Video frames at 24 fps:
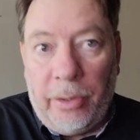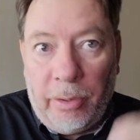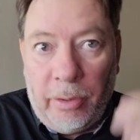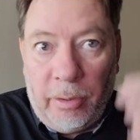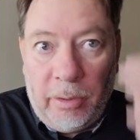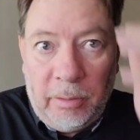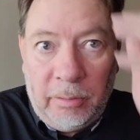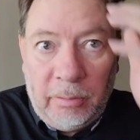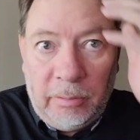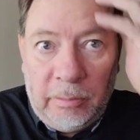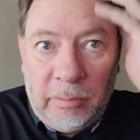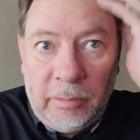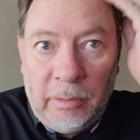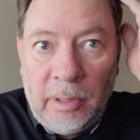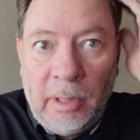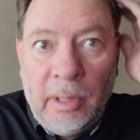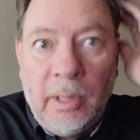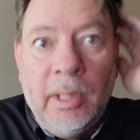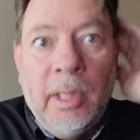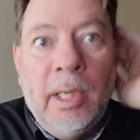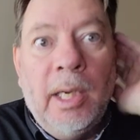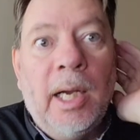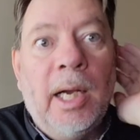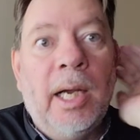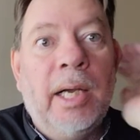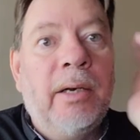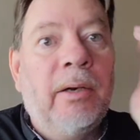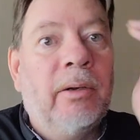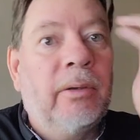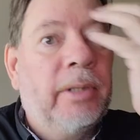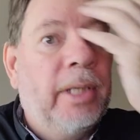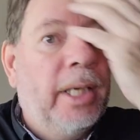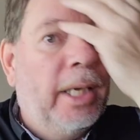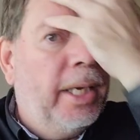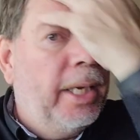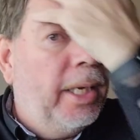or
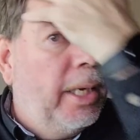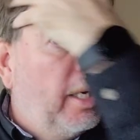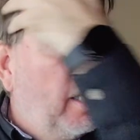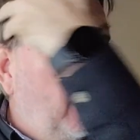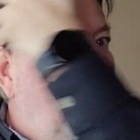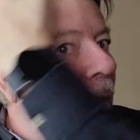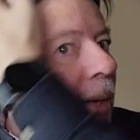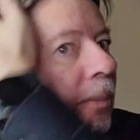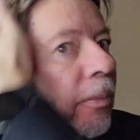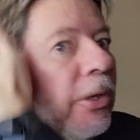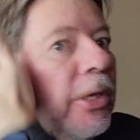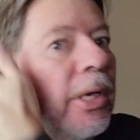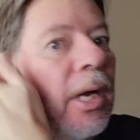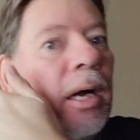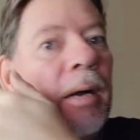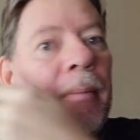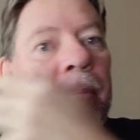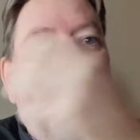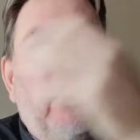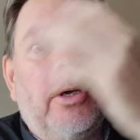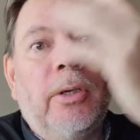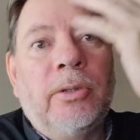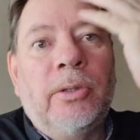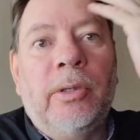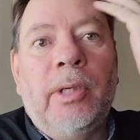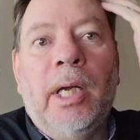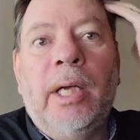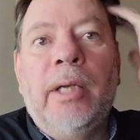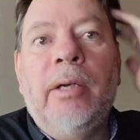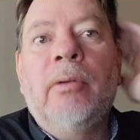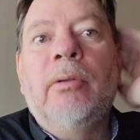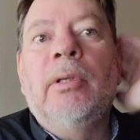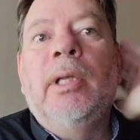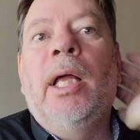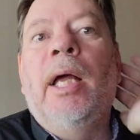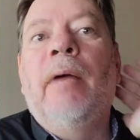I'm a young person, I
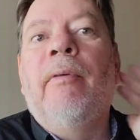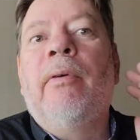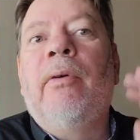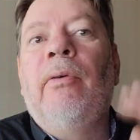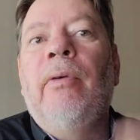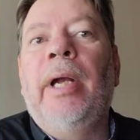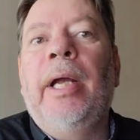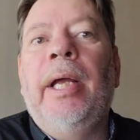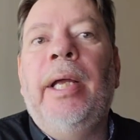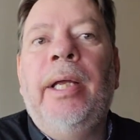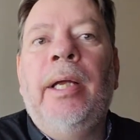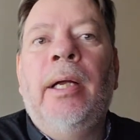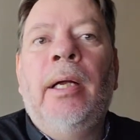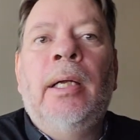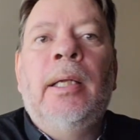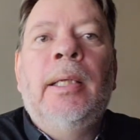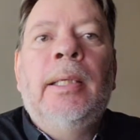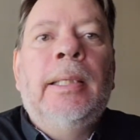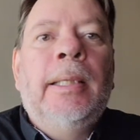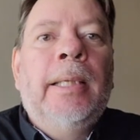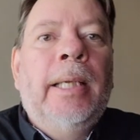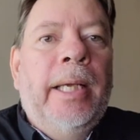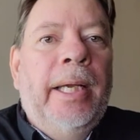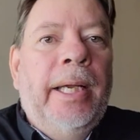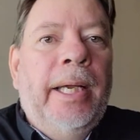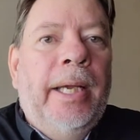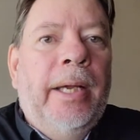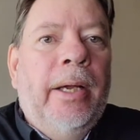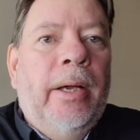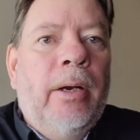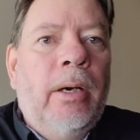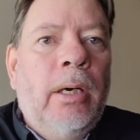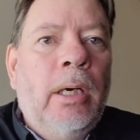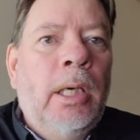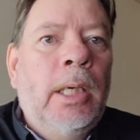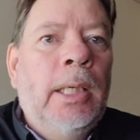don't have gray
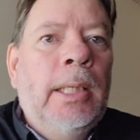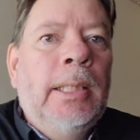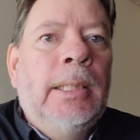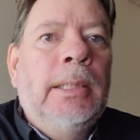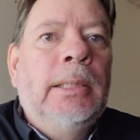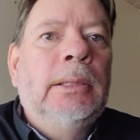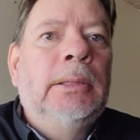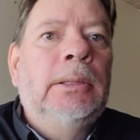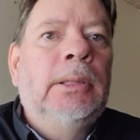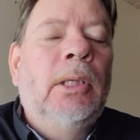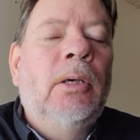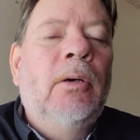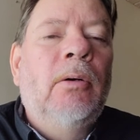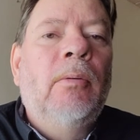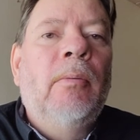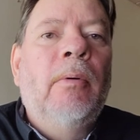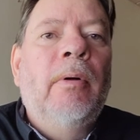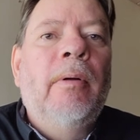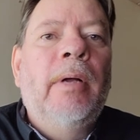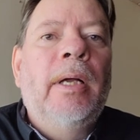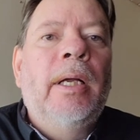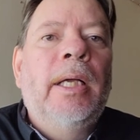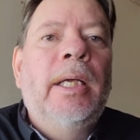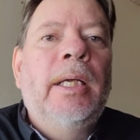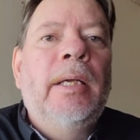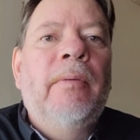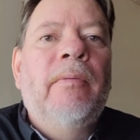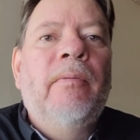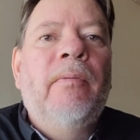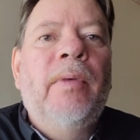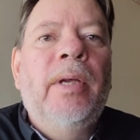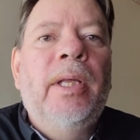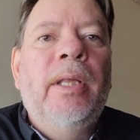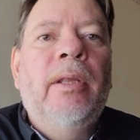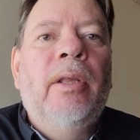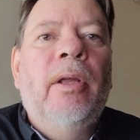hair, so
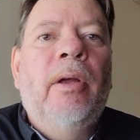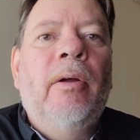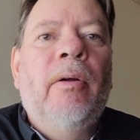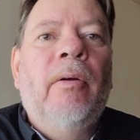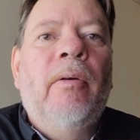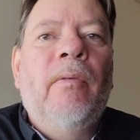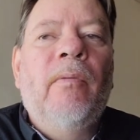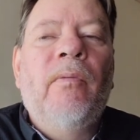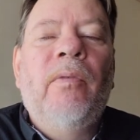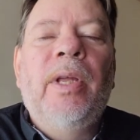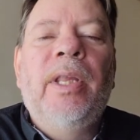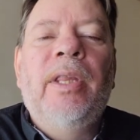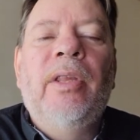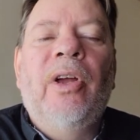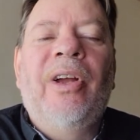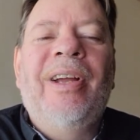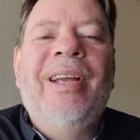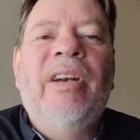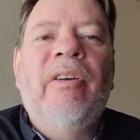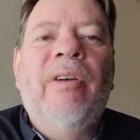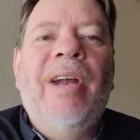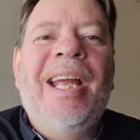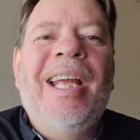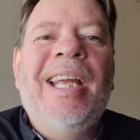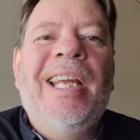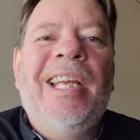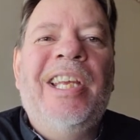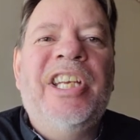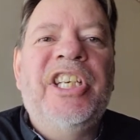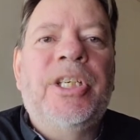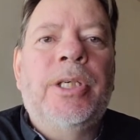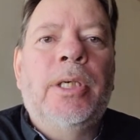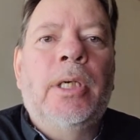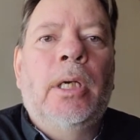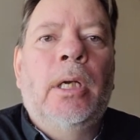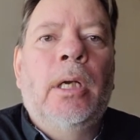with a
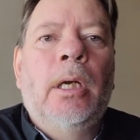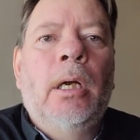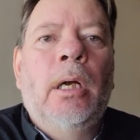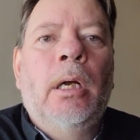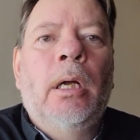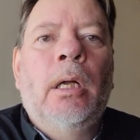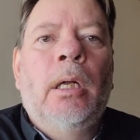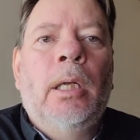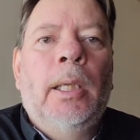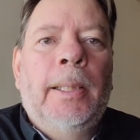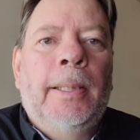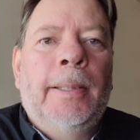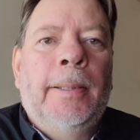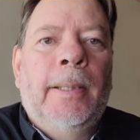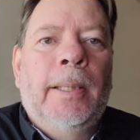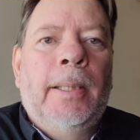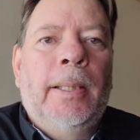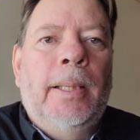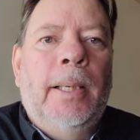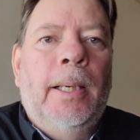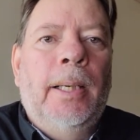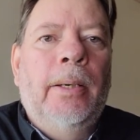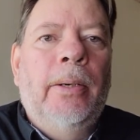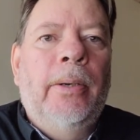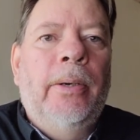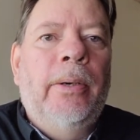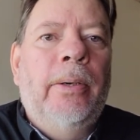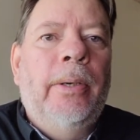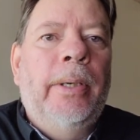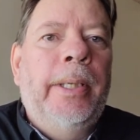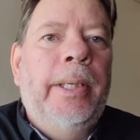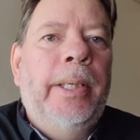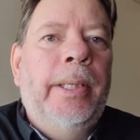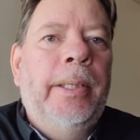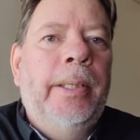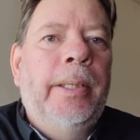grayish color
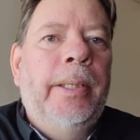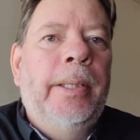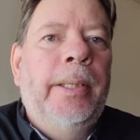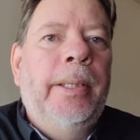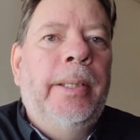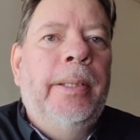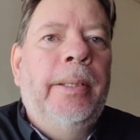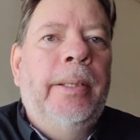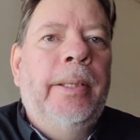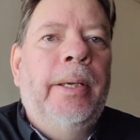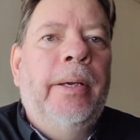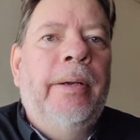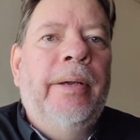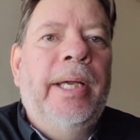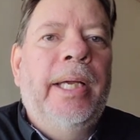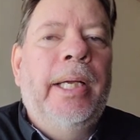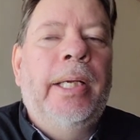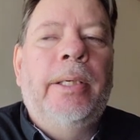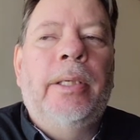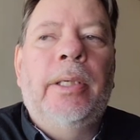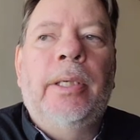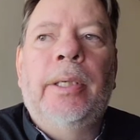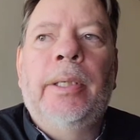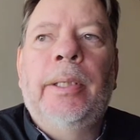in their head,